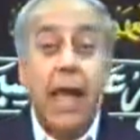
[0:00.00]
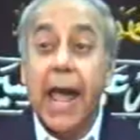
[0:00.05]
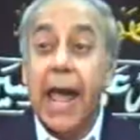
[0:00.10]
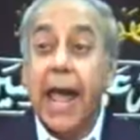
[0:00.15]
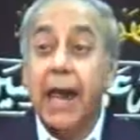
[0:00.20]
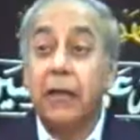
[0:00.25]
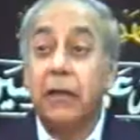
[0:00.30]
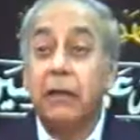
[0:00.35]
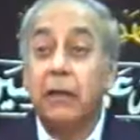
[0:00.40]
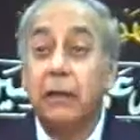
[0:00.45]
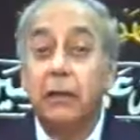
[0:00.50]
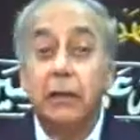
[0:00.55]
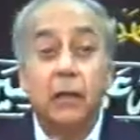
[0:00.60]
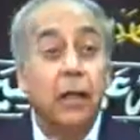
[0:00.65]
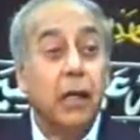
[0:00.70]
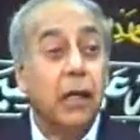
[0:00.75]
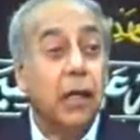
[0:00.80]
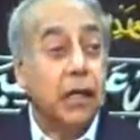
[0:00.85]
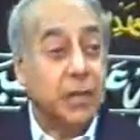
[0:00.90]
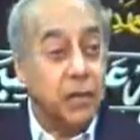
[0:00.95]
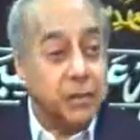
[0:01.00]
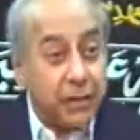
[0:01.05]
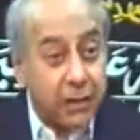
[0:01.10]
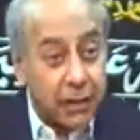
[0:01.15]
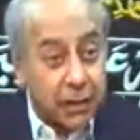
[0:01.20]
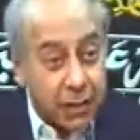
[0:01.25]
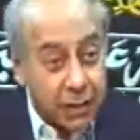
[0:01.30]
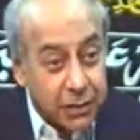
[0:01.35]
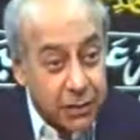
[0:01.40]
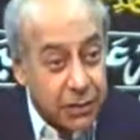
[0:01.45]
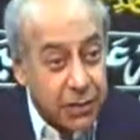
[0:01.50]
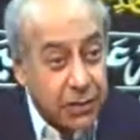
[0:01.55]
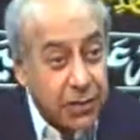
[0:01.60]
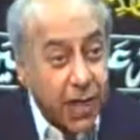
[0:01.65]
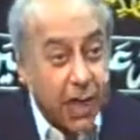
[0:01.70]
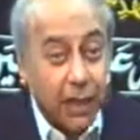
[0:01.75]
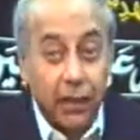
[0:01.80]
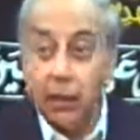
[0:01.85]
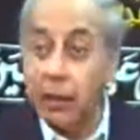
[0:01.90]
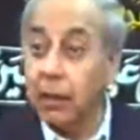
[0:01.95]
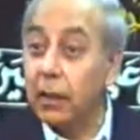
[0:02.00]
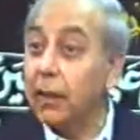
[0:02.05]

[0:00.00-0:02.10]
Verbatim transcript: and his, his son